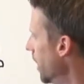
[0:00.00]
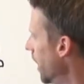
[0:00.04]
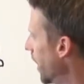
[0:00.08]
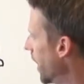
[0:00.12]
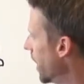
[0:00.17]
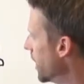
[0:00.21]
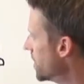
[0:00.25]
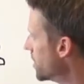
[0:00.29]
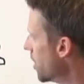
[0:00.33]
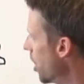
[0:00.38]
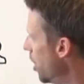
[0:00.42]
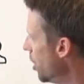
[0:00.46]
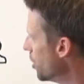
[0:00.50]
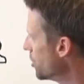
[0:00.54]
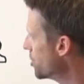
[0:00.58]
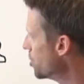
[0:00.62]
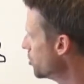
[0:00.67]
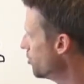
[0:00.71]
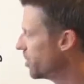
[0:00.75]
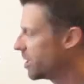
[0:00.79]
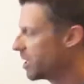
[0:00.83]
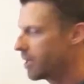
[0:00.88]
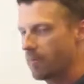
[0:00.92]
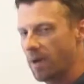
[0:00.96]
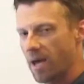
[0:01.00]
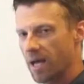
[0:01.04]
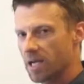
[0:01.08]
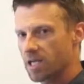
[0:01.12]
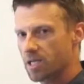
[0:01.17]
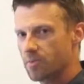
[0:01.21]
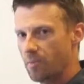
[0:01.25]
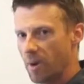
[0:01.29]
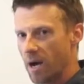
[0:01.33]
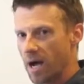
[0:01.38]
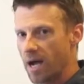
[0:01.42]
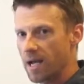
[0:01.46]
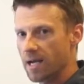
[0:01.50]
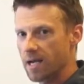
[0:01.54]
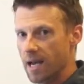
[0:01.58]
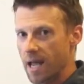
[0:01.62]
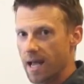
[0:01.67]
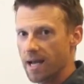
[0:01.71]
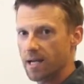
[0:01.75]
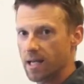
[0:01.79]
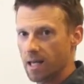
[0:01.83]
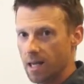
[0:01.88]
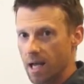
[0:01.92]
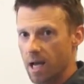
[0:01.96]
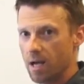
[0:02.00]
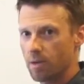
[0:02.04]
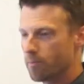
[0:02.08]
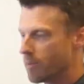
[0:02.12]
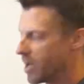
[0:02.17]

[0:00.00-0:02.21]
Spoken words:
It's also being managed by Net Cloud